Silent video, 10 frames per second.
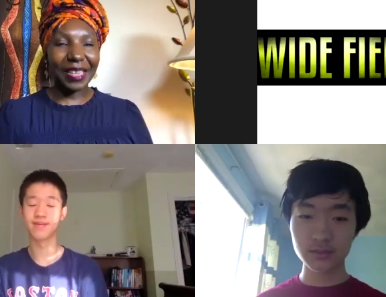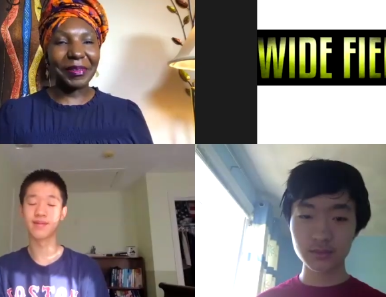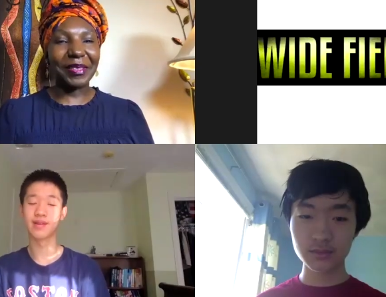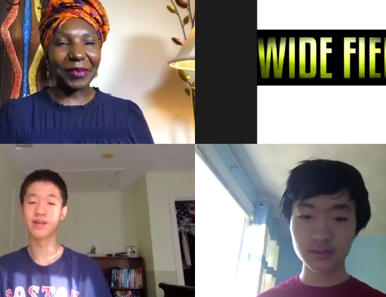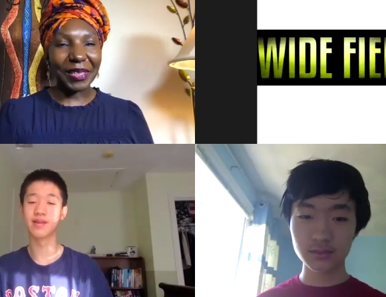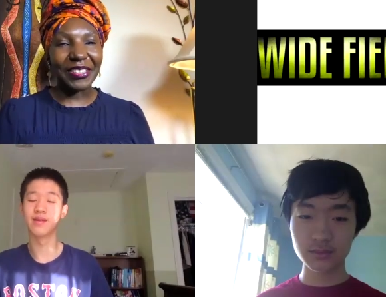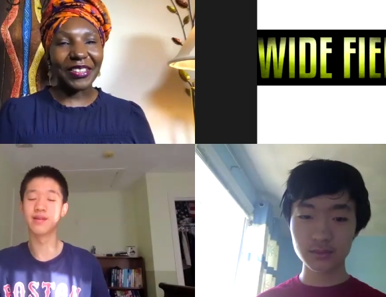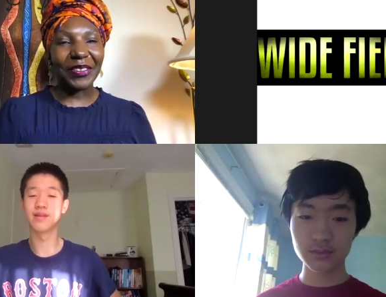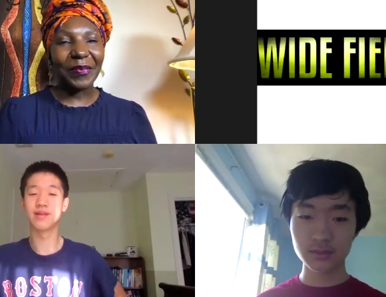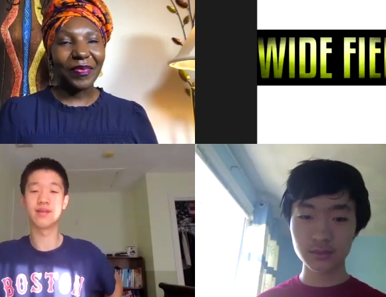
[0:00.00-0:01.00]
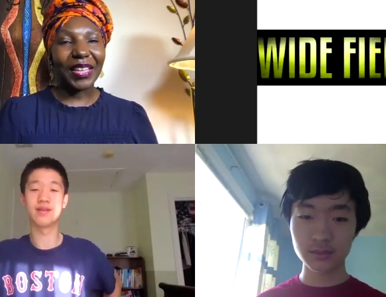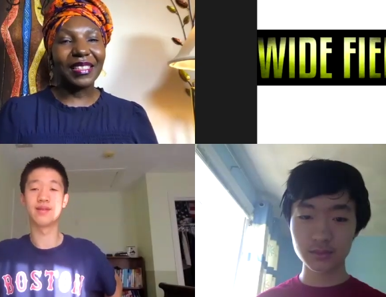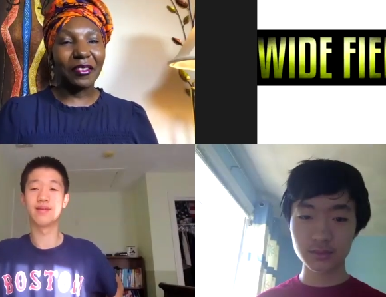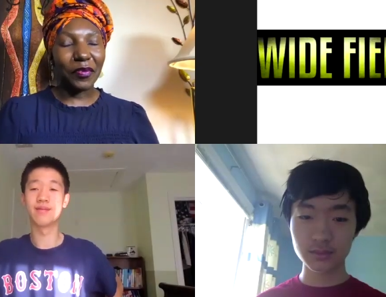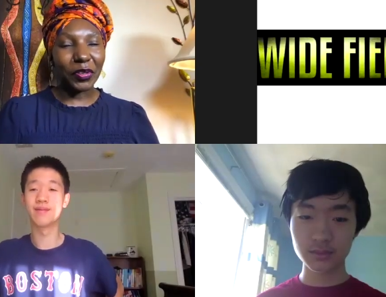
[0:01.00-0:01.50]
Speaker 1: is the way to go. It's
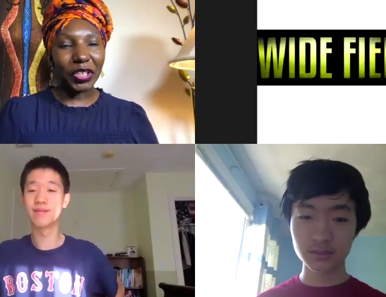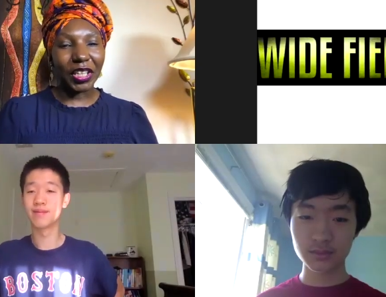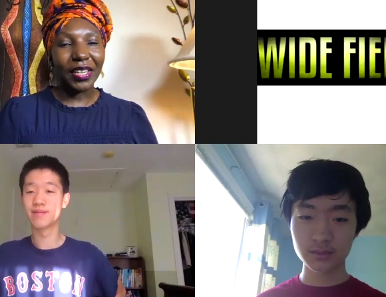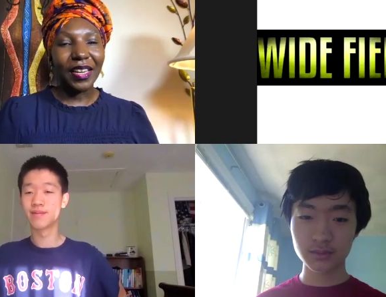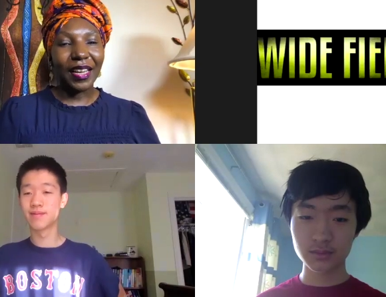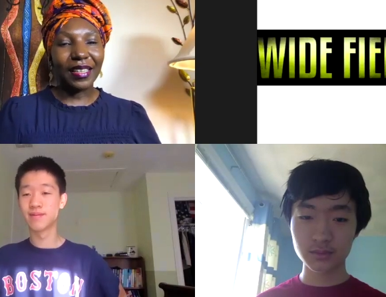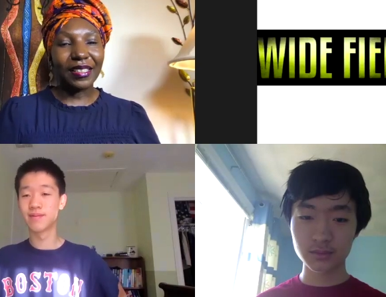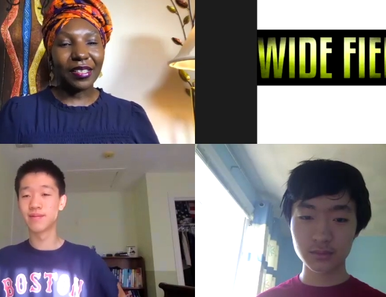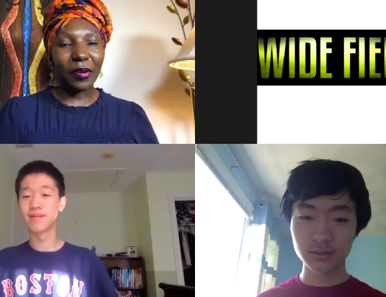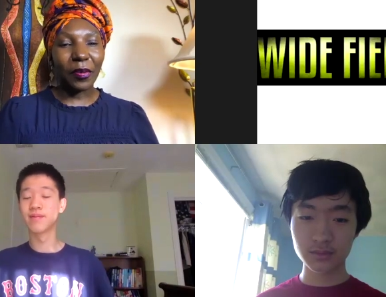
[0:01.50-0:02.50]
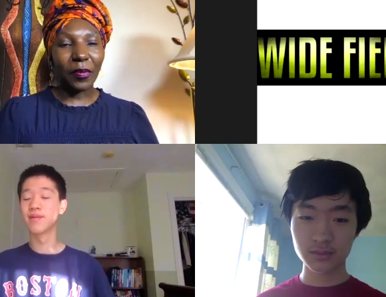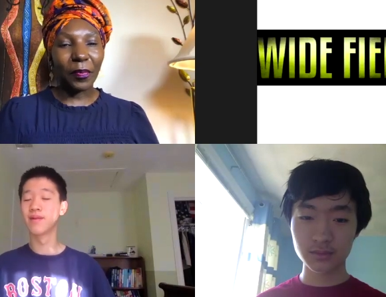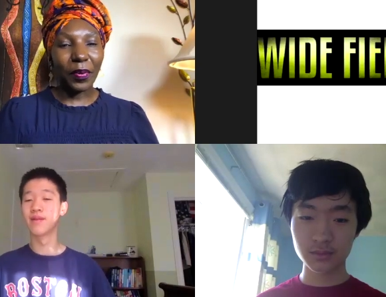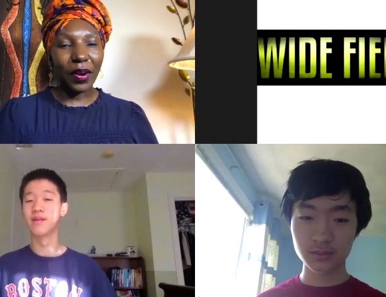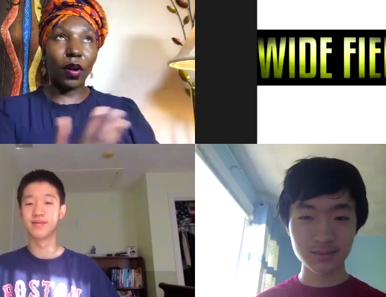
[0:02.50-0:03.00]
the future, and so
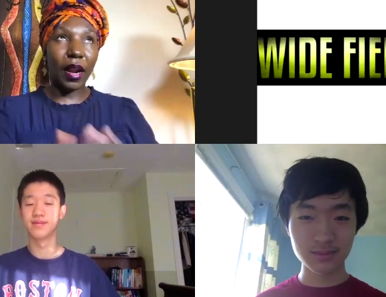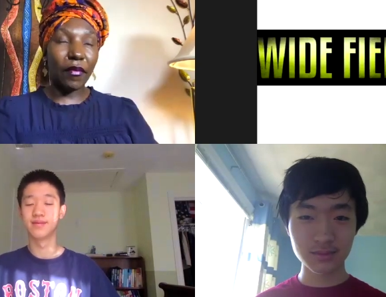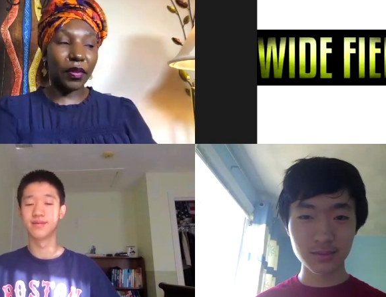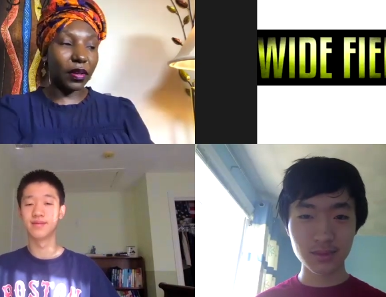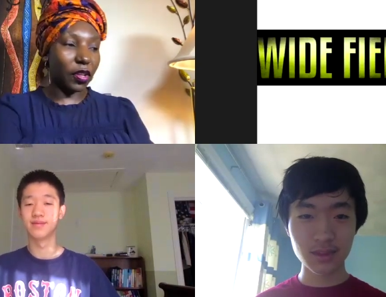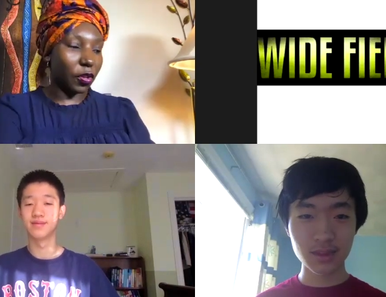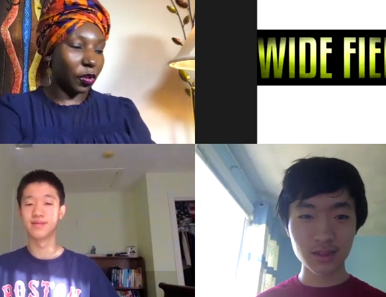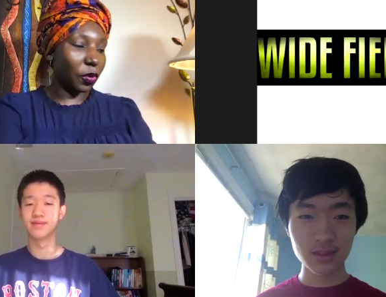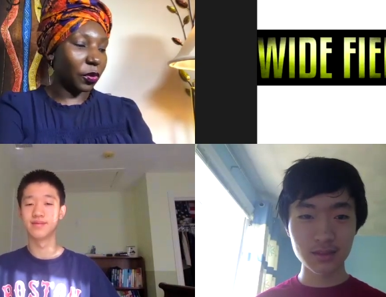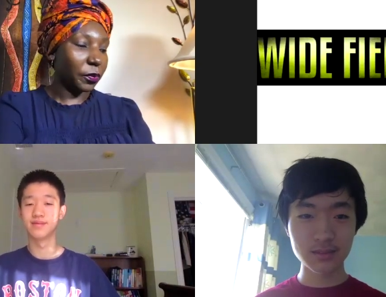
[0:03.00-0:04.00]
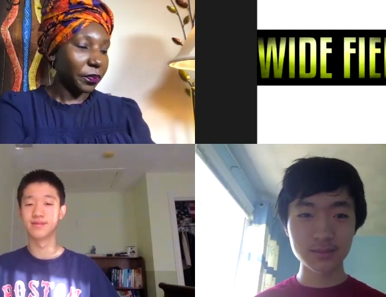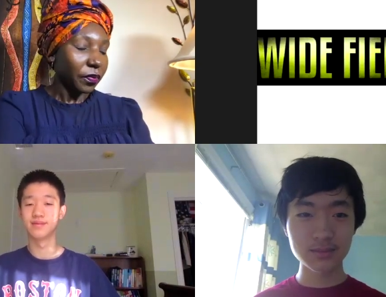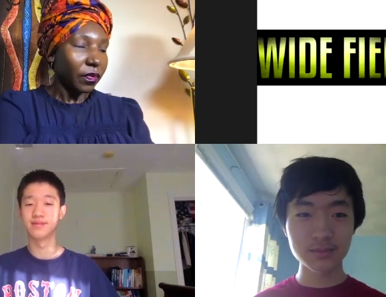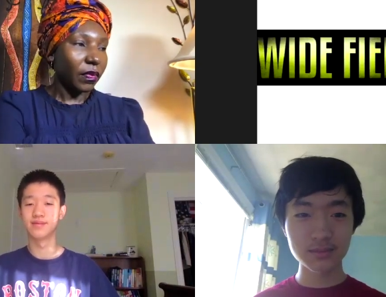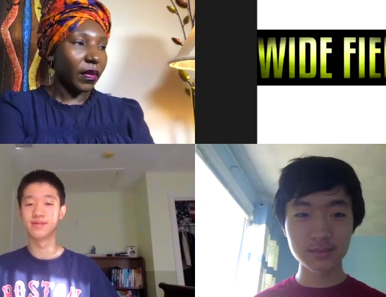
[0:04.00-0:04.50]
proud having you
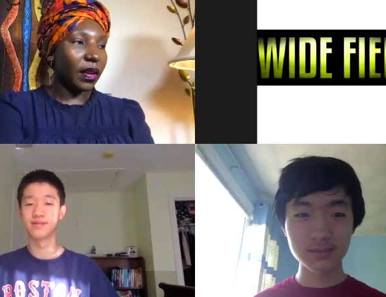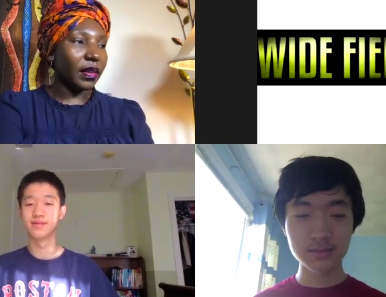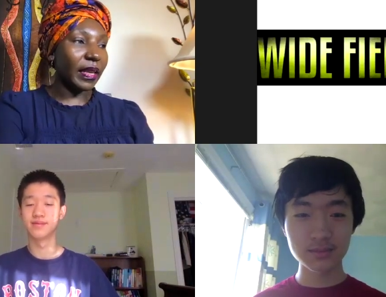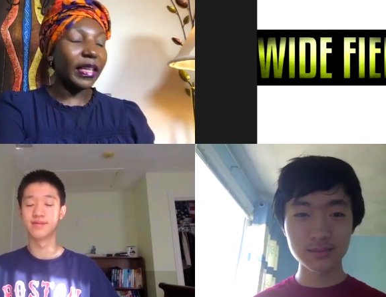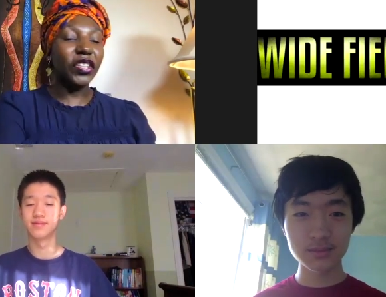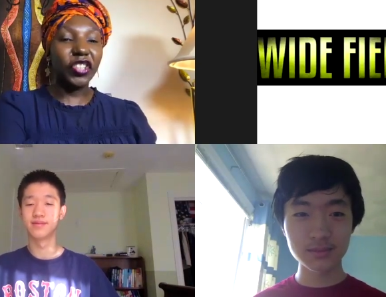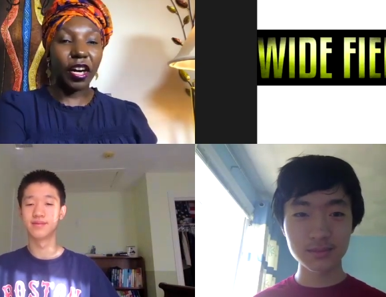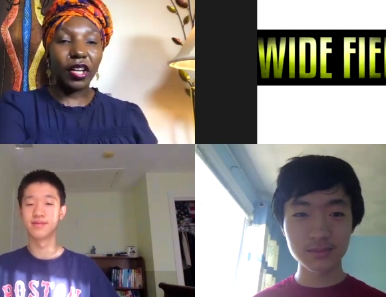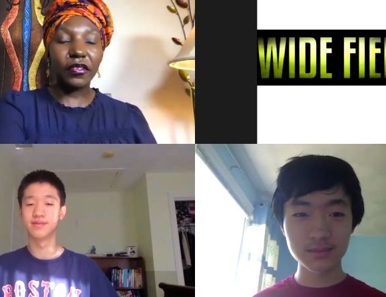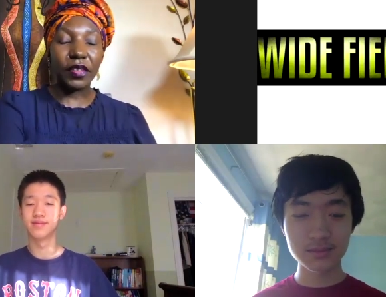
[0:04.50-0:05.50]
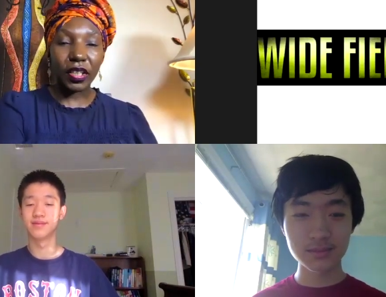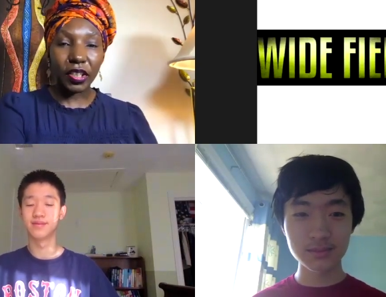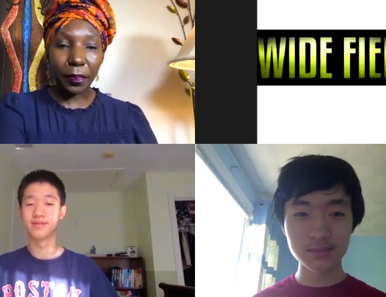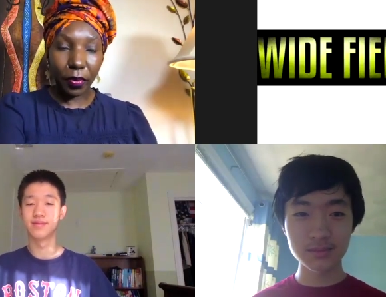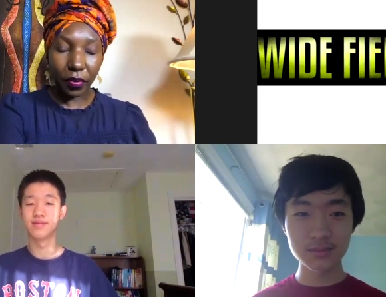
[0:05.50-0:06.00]
taking charge of such a
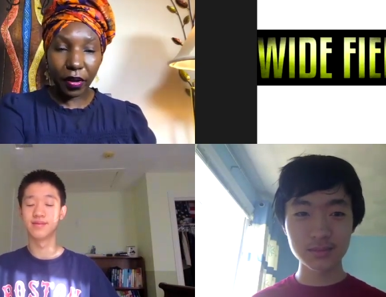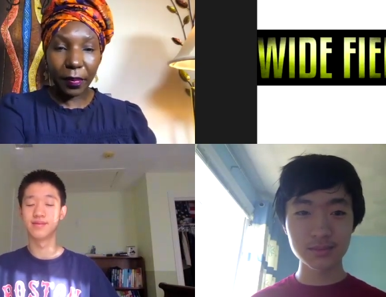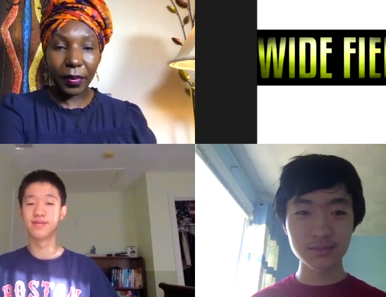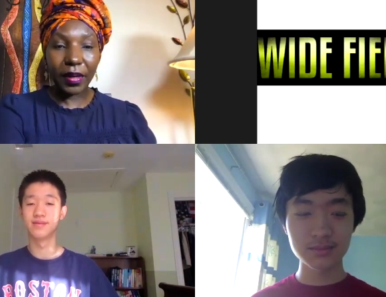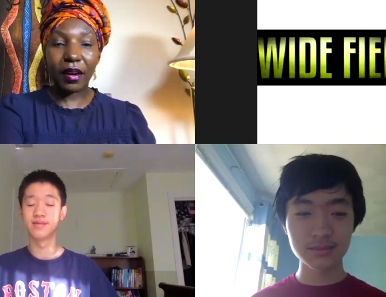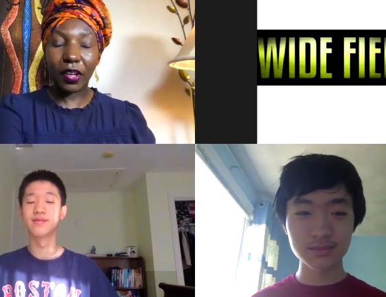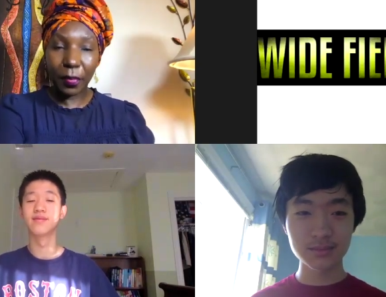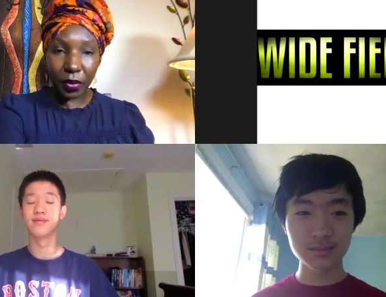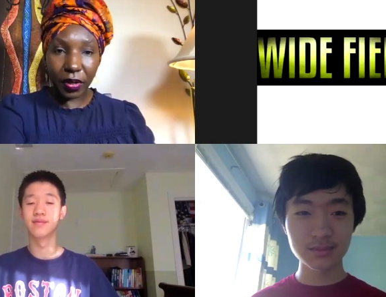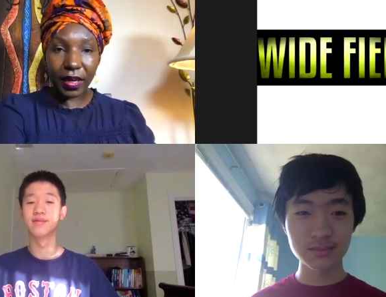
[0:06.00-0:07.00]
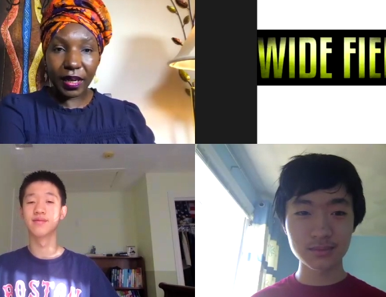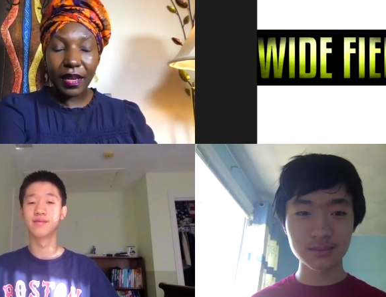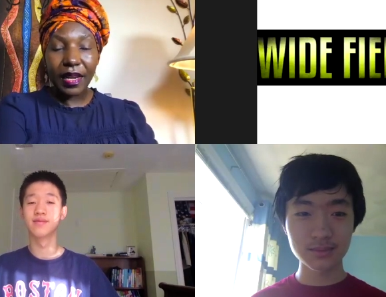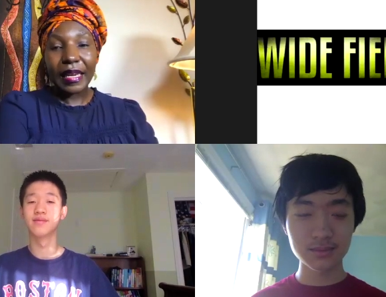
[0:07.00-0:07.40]
program in our community.